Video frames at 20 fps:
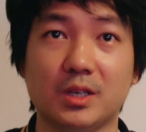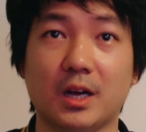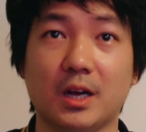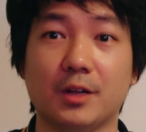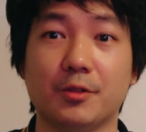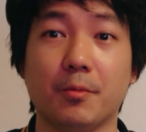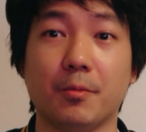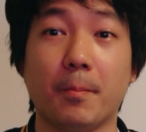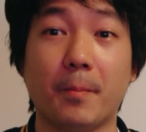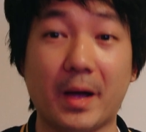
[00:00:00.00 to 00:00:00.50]

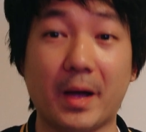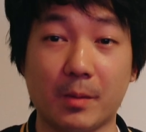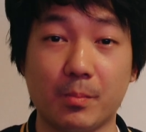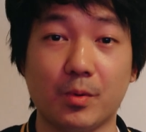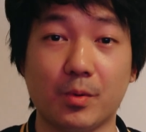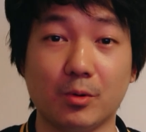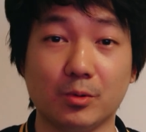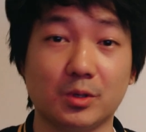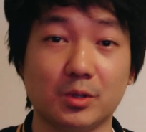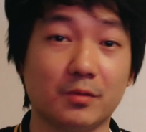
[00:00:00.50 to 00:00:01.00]
the
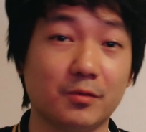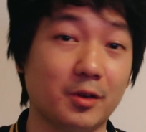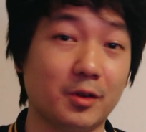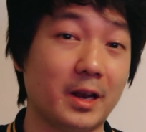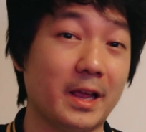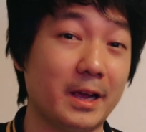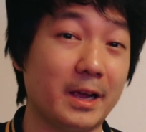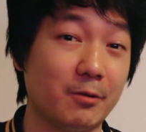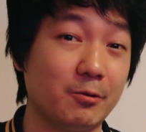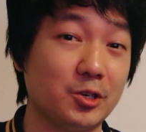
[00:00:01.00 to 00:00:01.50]
backbones of the
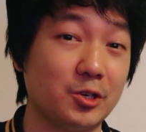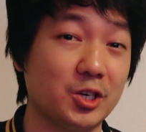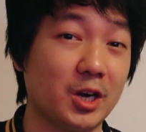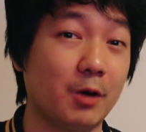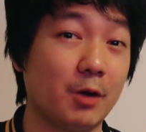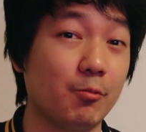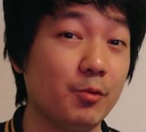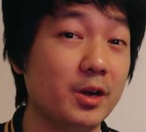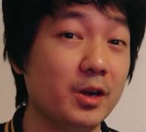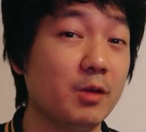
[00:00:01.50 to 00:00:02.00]
language. I
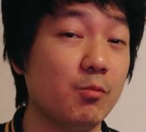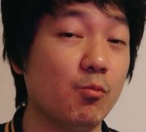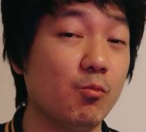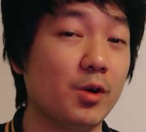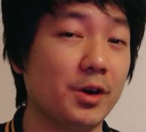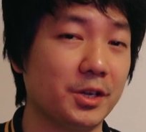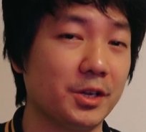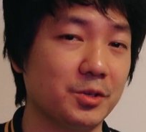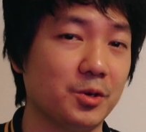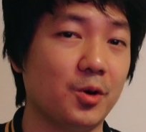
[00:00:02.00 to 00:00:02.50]
really
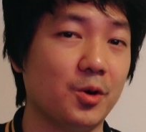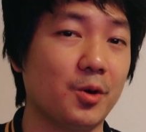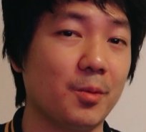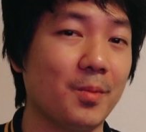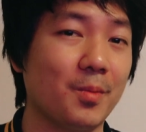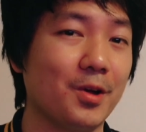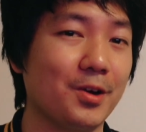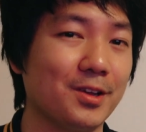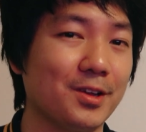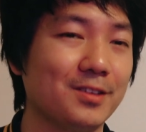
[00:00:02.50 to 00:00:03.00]
want to talk
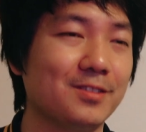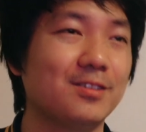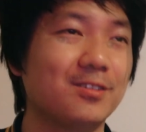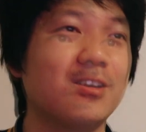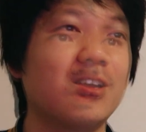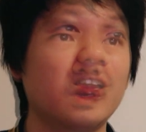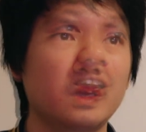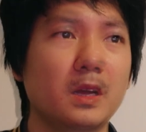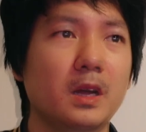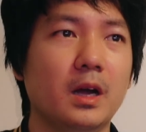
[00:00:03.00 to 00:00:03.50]
about it.
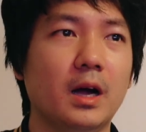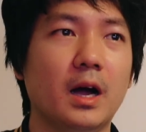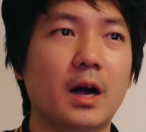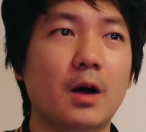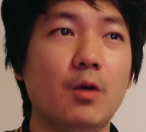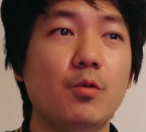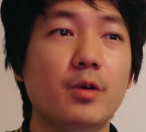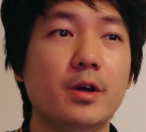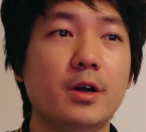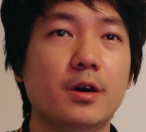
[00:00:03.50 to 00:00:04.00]
I
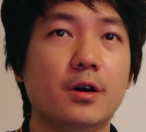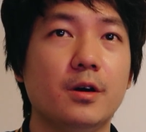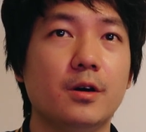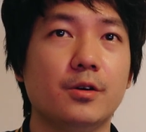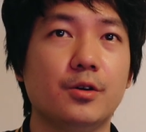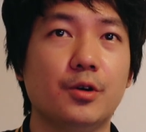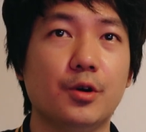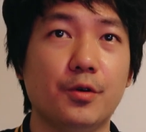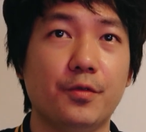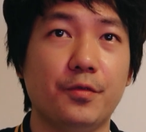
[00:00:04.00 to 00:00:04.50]
will
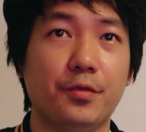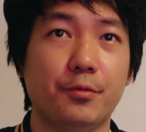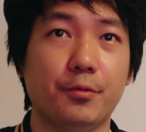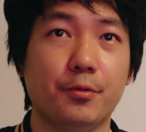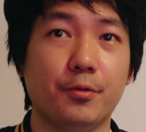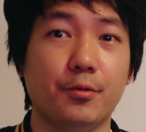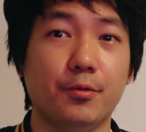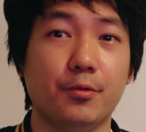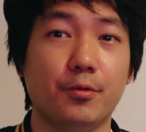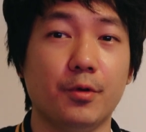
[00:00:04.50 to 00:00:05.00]
go
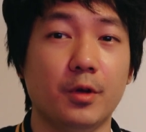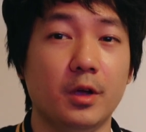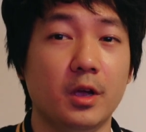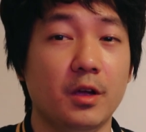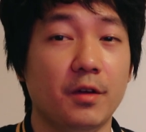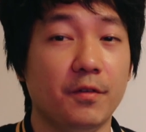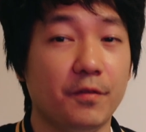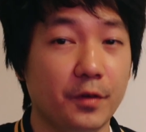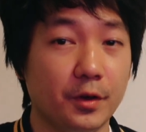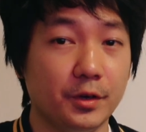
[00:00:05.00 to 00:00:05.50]
through
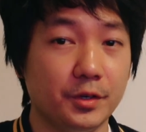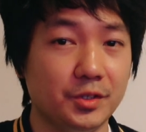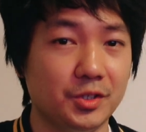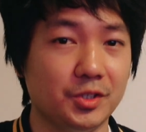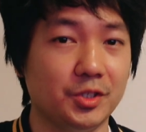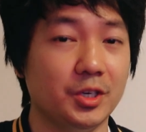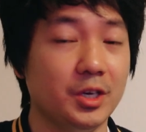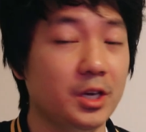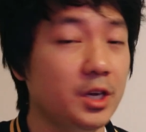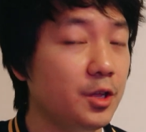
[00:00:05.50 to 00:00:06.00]

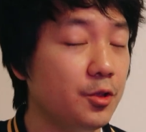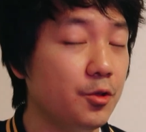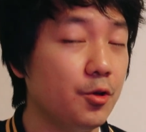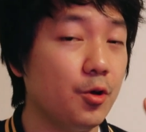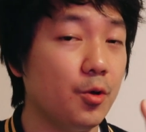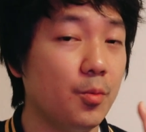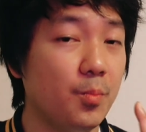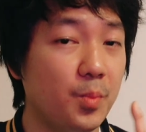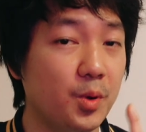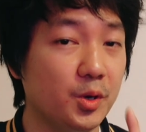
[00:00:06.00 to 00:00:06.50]
first
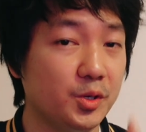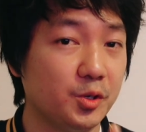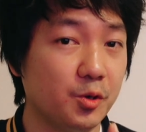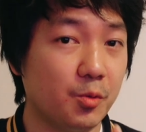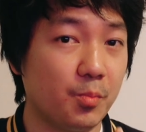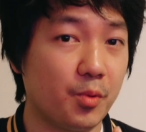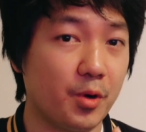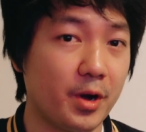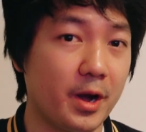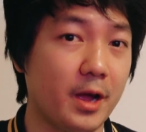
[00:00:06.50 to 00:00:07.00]
the personal
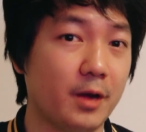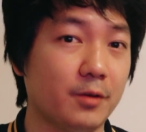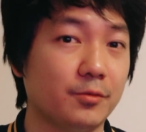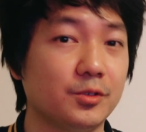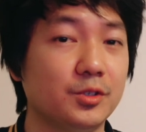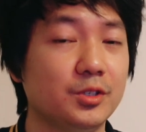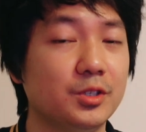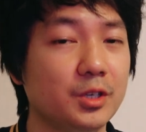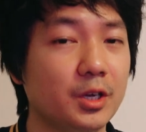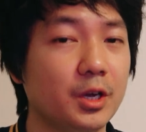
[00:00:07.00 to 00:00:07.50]

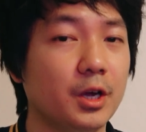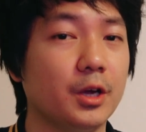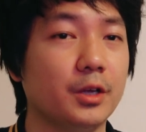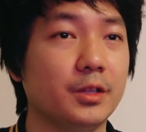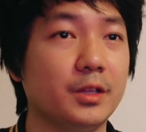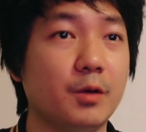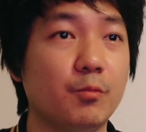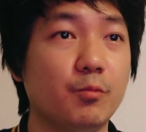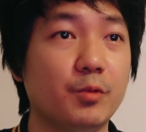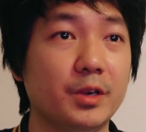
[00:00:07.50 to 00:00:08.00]
pronouns
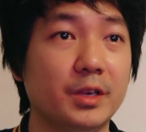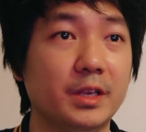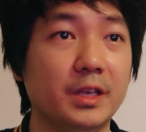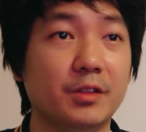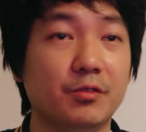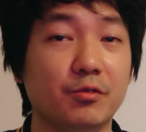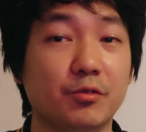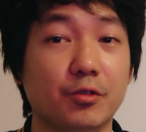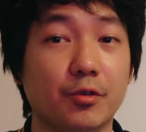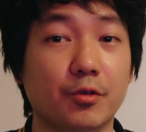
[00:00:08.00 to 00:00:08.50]
that we need
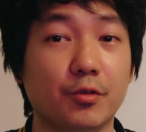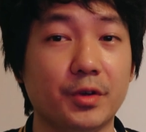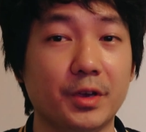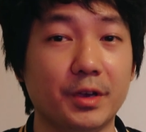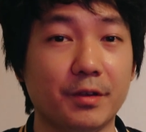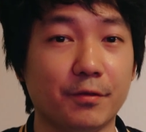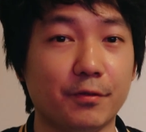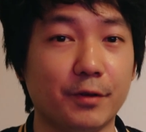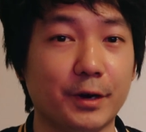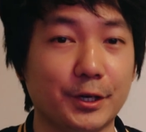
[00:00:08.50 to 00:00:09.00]
to know in
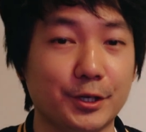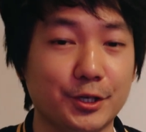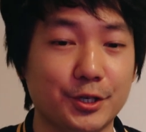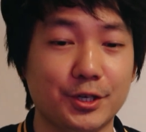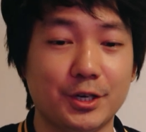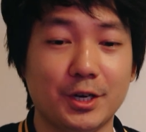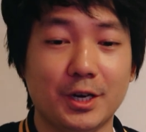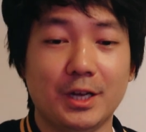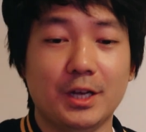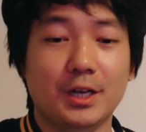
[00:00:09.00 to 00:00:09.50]
French.
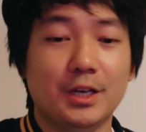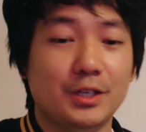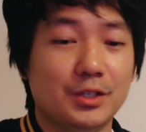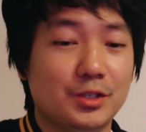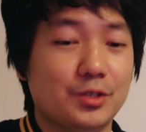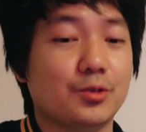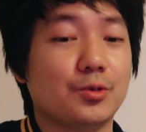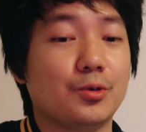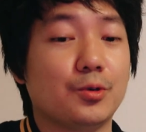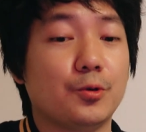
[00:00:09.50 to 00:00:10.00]

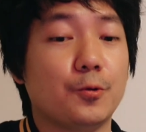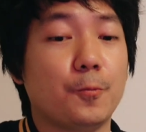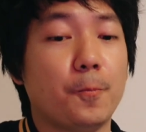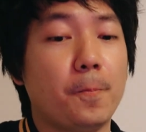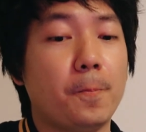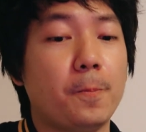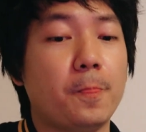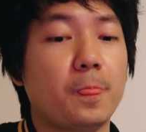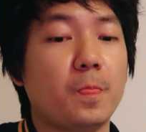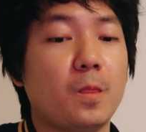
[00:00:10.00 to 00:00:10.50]
So
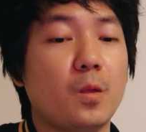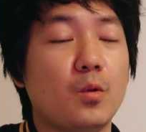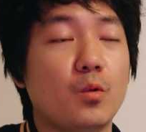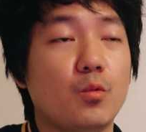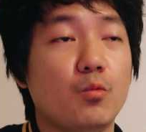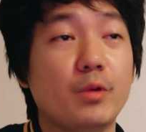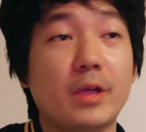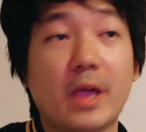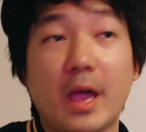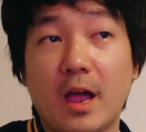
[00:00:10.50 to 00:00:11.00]

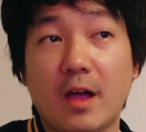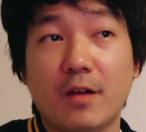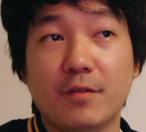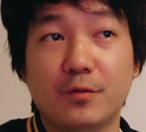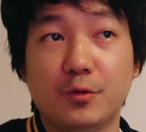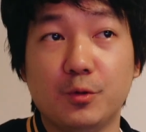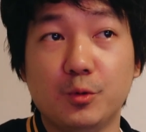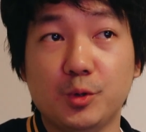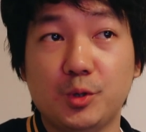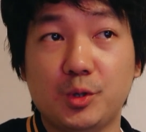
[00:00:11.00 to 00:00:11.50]
we have
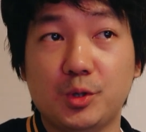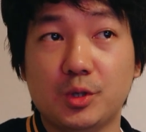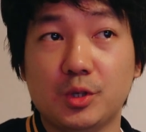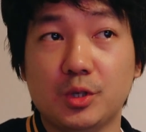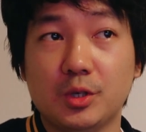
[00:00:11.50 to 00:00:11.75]
those